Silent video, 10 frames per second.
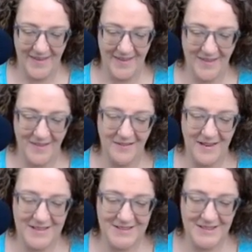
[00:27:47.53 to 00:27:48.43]
So I
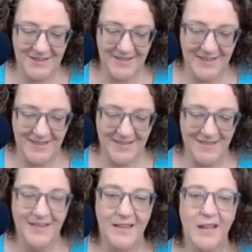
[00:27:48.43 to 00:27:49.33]
wanted to show you
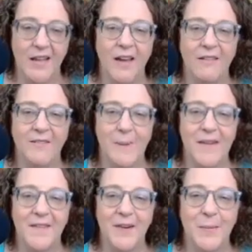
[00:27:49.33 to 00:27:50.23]
this for
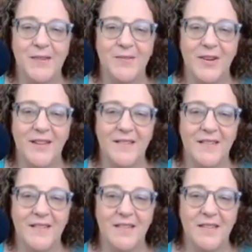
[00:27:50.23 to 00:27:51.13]
my therapist
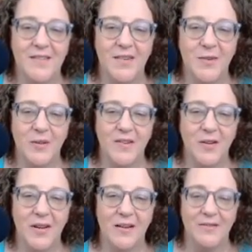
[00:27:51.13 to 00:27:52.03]
friends. This is what's
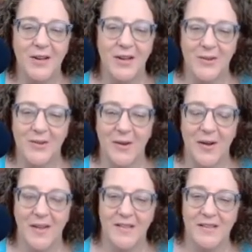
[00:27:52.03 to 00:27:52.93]
going on for you. So
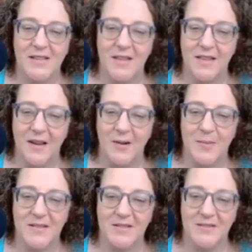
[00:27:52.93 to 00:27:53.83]
this is the
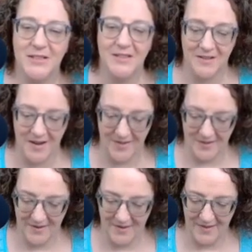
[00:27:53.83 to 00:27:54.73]
therapist over here on
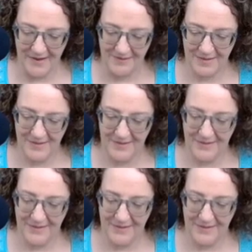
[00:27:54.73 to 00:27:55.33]
the left,